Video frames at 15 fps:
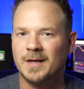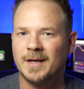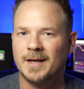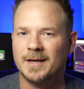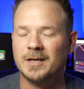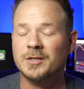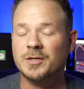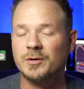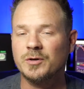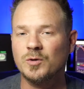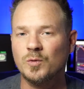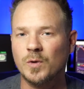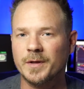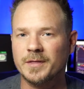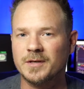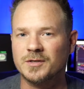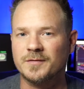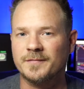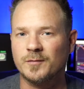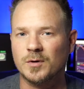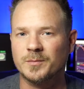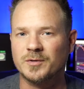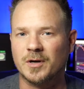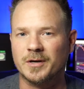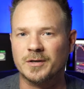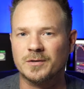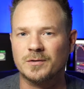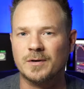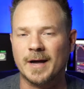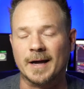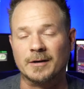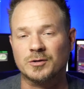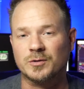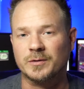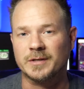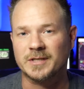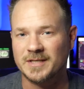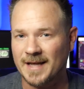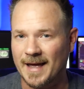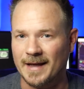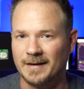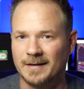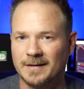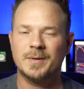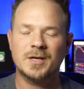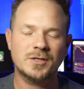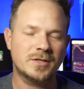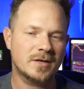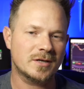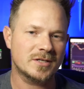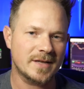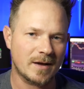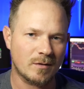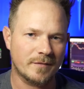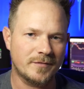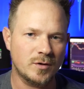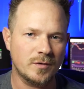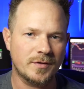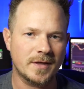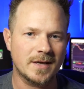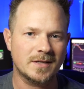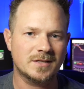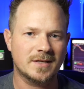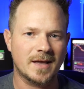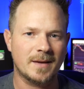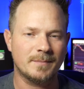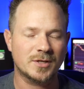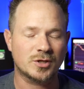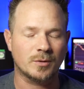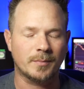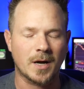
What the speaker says: I'm going to tell you what this Forbes article actually said, because there's now a few things that Mr.